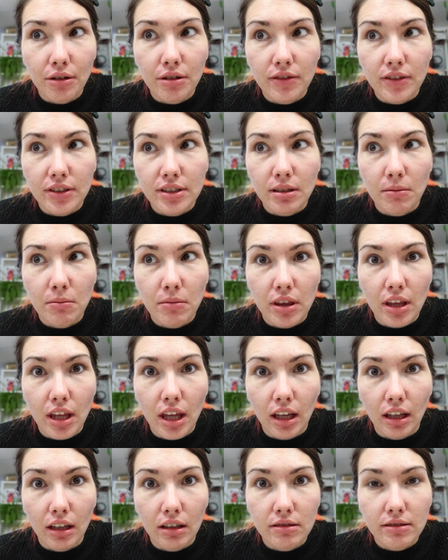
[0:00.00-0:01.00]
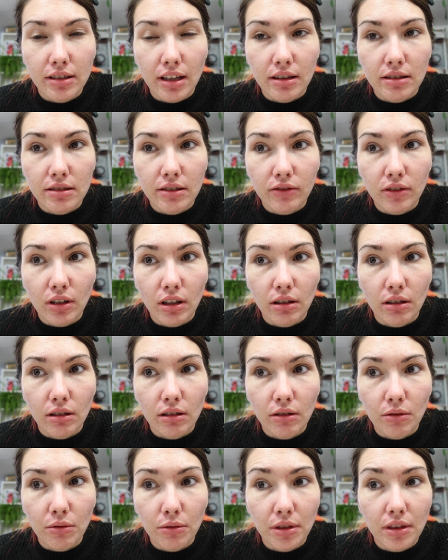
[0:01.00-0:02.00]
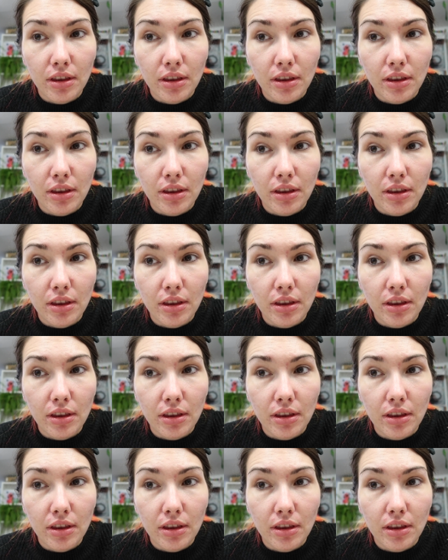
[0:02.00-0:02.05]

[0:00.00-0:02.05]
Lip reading: over something since I've done